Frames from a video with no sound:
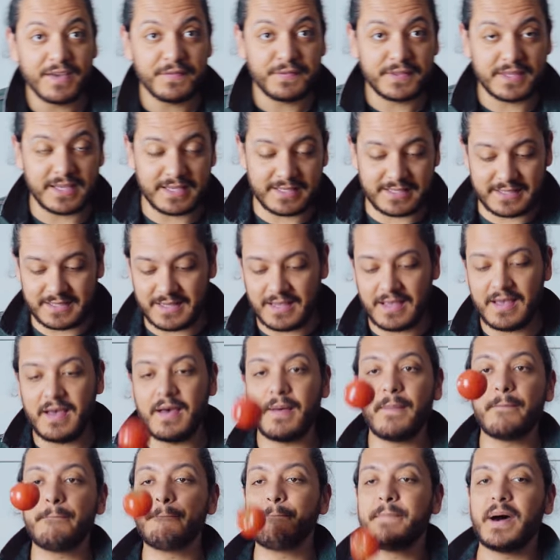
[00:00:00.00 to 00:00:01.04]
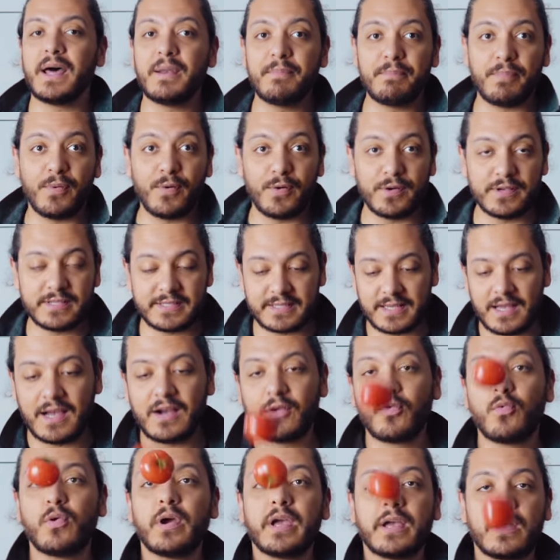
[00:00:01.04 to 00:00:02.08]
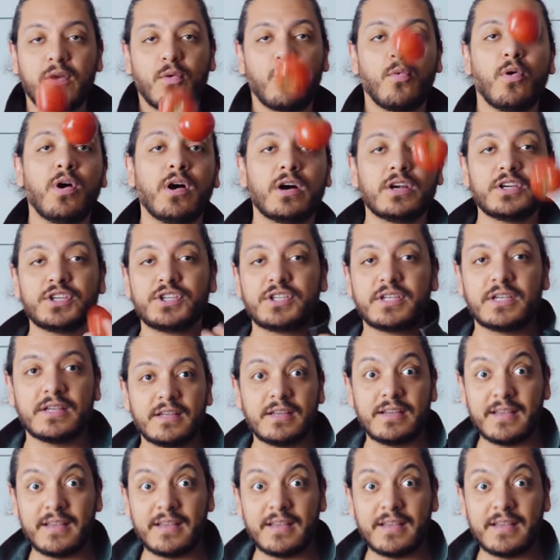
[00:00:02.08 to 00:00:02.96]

give these bad boys a quick wash,